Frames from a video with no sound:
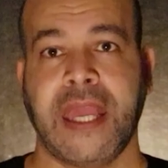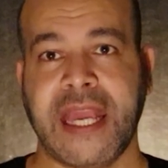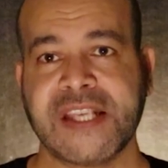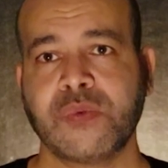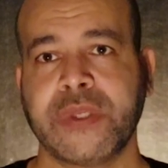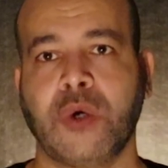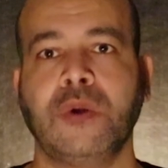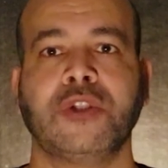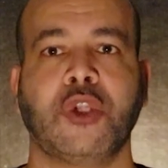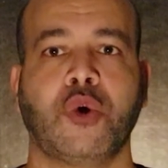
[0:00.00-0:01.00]
As we
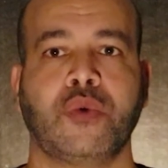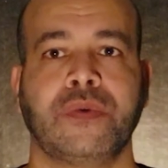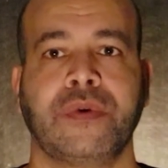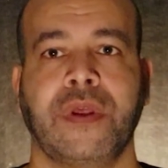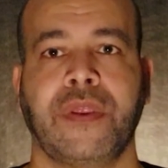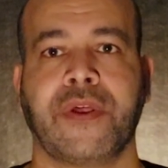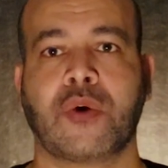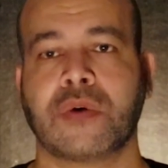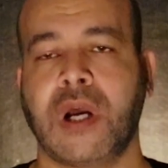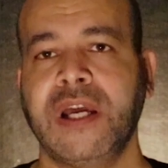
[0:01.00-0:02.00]
all know, the
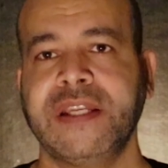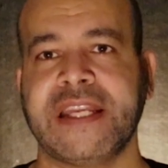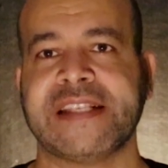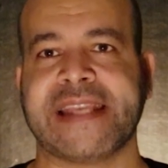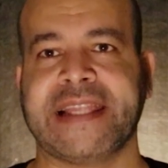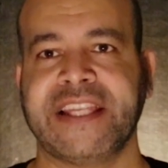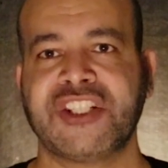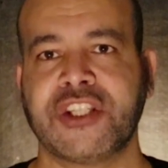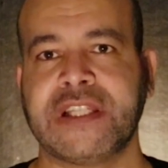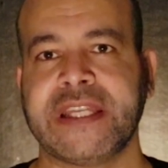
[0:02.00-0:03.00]
Quran is
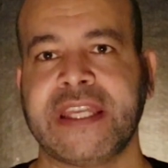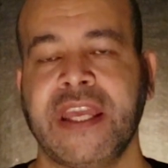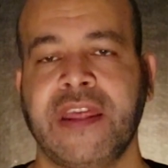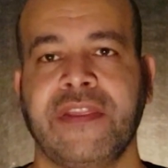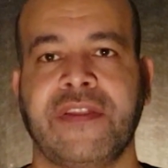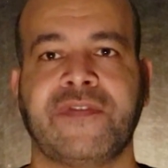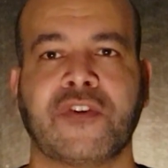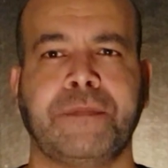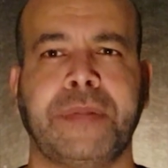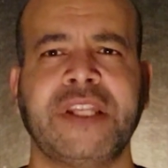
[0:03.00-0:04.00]
allegedly the
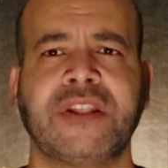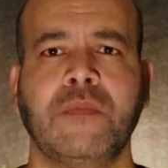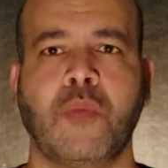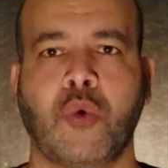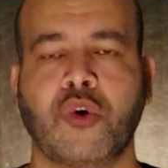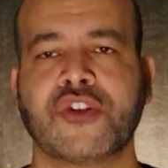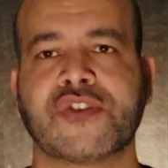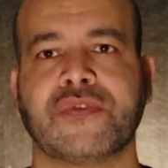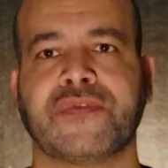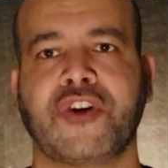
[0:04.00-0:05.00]
verbatim words
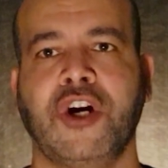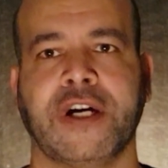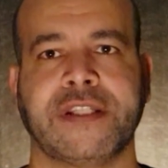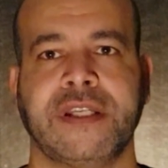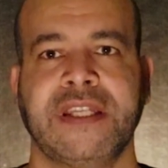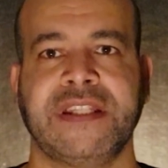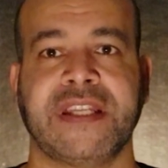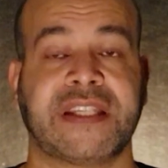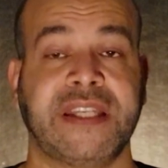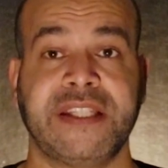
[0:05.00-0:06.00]
of God
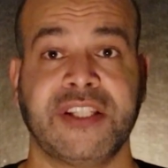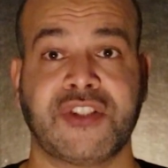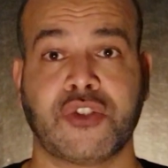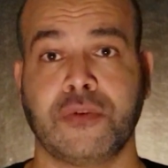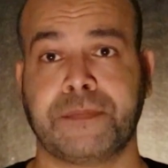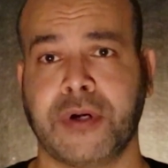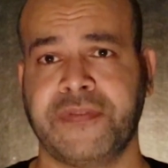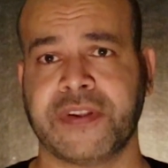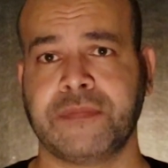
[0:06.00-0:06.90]
dictated to Prophet